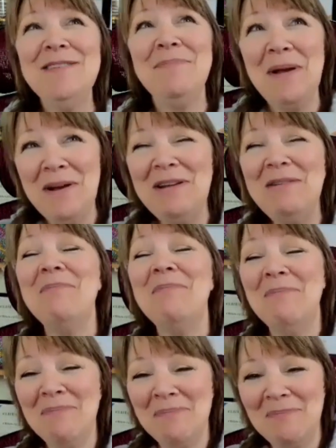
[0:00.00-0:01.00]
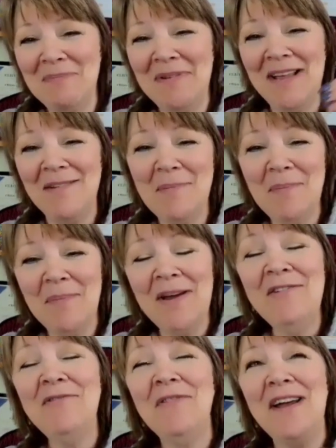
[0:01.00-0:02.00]
sparing
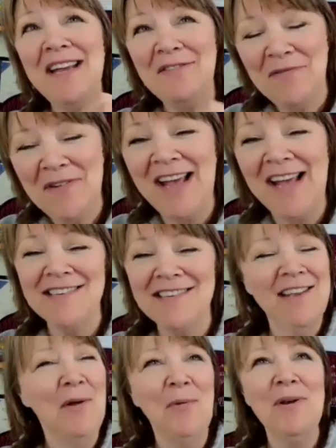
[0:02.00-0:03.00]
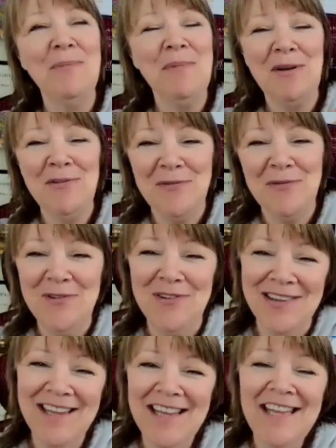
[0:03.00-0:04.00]
modified fast, what a
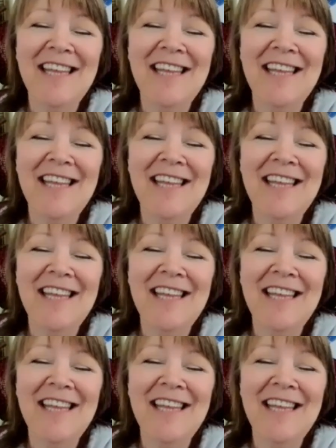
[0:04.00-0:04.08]
mouthful,